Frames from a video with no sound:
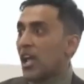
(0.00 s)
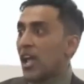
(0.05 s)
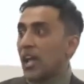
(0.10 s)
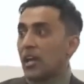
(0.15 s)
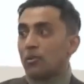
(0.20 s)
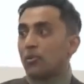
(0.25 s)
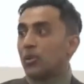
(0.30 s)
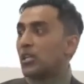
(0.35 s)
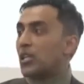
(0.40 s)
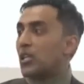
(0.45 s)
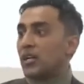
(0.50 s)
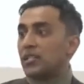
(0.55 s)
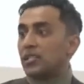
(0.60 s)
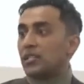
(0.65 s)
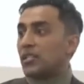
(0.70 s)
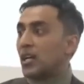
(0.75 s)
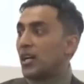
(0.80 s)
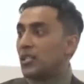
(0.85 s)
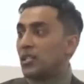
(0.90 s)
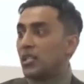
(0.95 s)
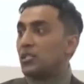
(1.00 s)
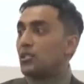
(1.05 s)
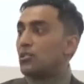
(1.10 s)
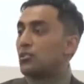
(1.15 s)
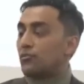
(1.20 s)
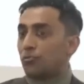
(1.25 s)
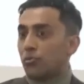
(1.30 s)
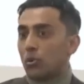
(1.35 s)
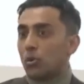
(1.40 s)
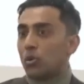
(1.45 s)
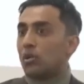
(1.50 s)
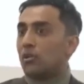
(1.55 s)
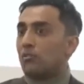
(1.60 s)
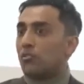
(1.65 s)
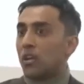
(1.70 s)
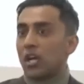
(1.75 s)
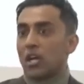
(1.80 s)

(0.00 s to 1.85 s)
and realize that the Hadith is full of